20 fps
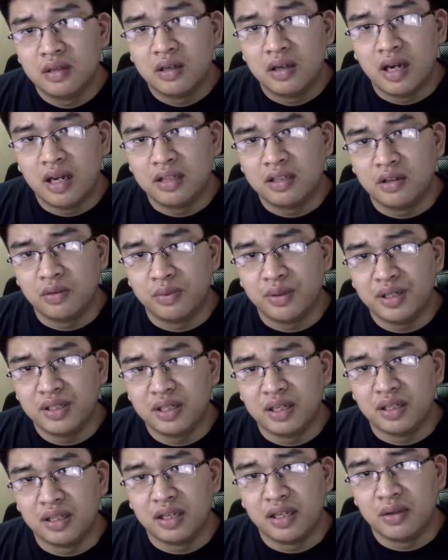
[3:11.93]
until
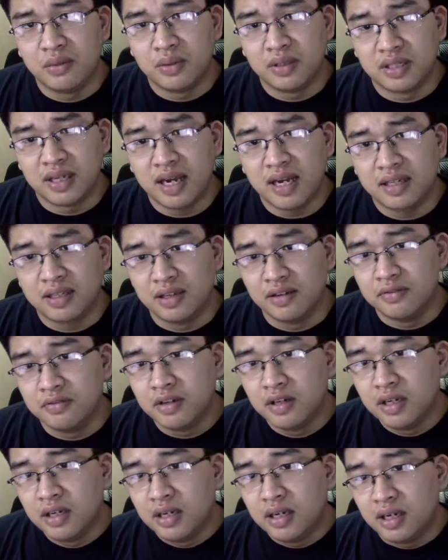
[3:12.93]
recently he was active.
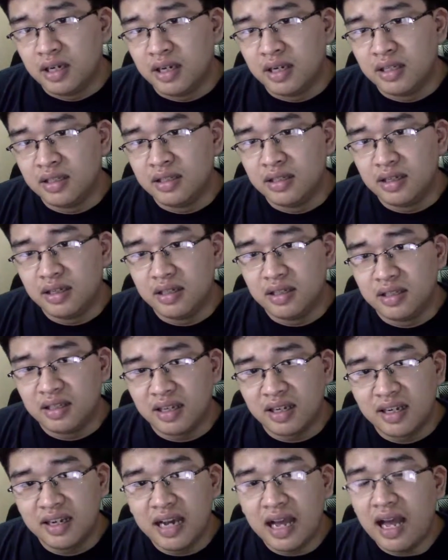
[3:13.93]
And the
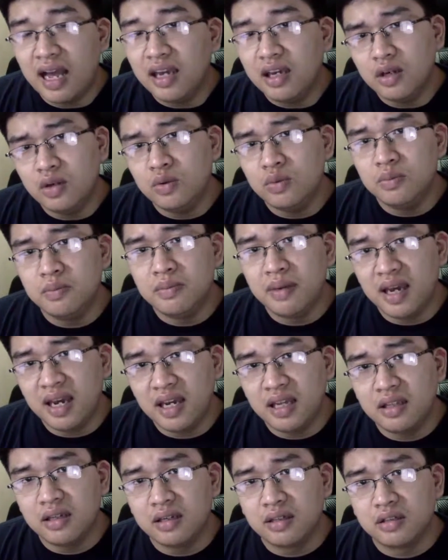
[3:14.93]
guy who
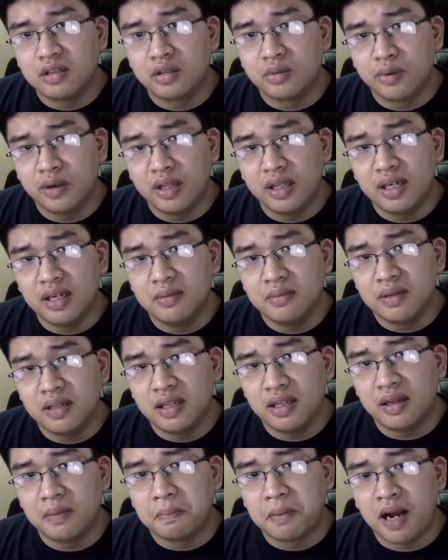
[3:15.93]
made Thrilla in
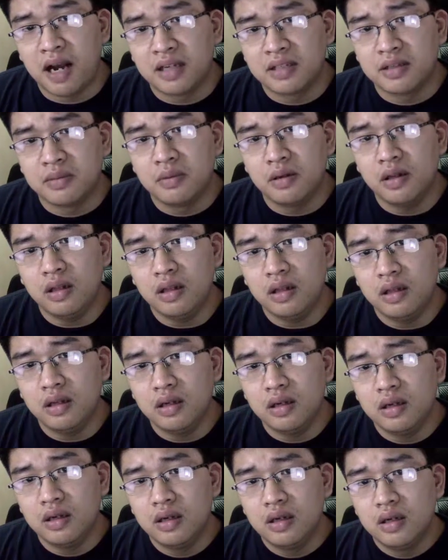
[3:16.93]
Manila possible
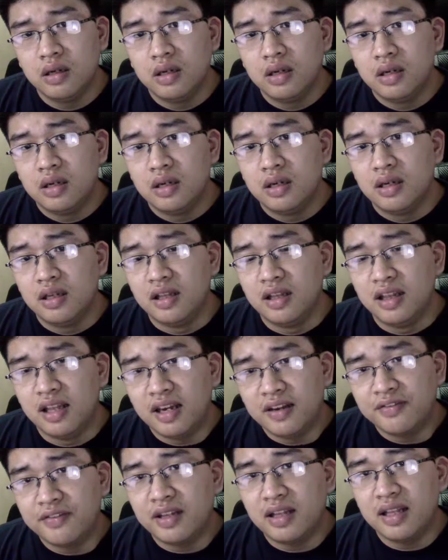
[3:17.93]

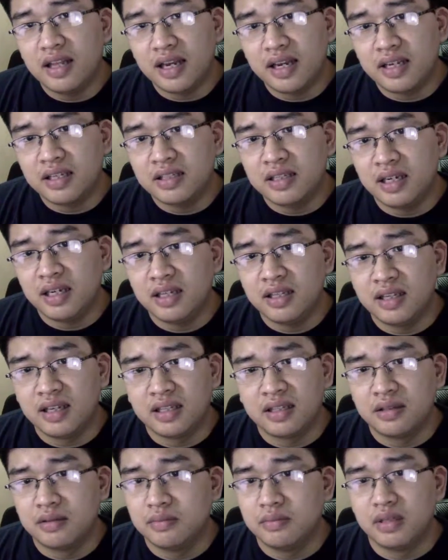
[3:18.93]
left a legacy
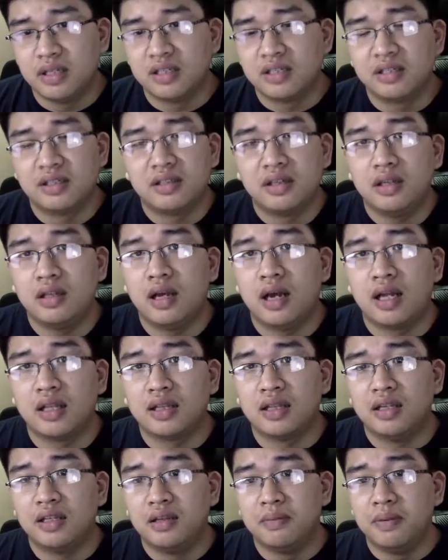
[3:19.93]
that is still
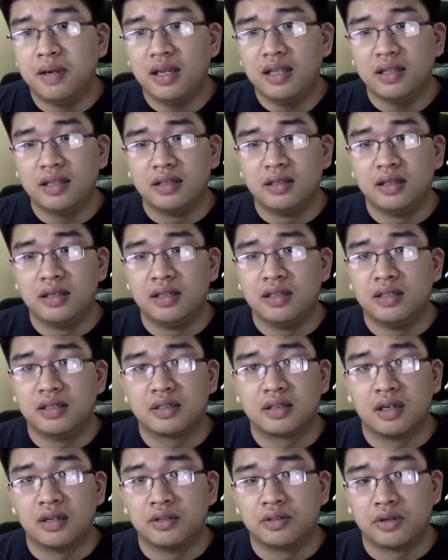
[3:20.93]
hotly debated in this
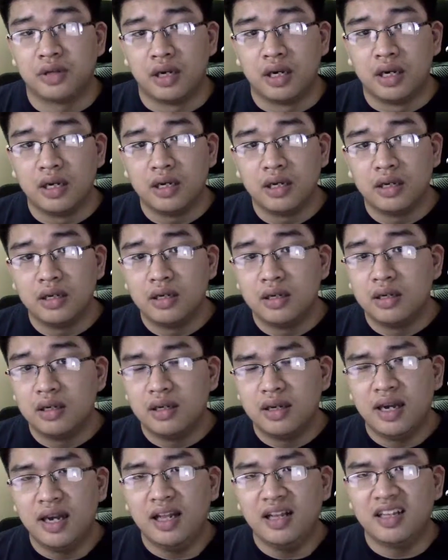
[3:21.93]
country.
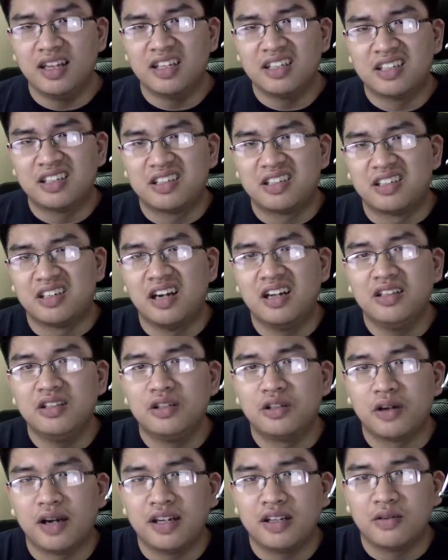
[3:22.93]
Hell, his son
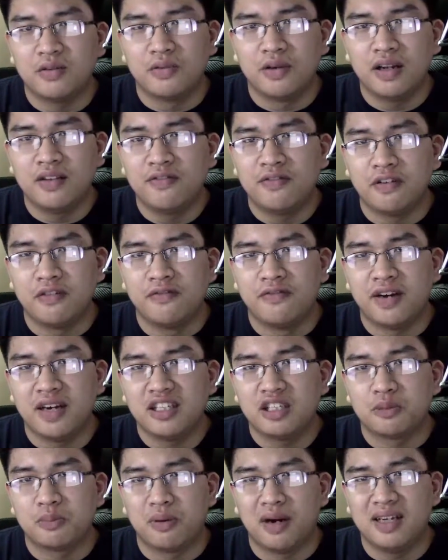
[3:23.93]
tried to run for
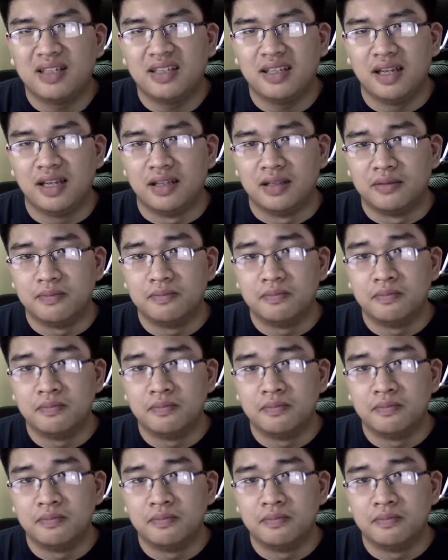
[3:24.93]
vice president.